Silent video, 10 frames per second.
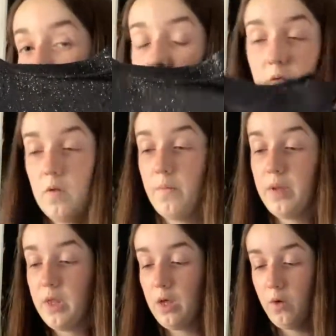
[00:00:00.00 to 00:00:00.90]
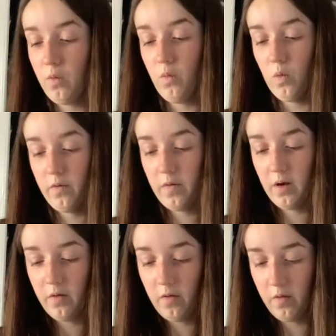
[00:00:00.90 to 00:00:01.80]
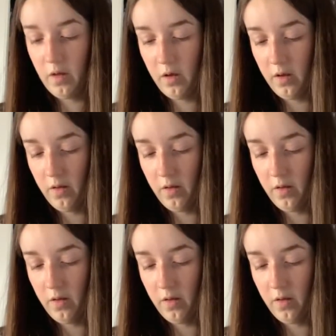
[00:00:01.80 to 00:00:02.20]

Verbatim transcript: super cute. What size is this?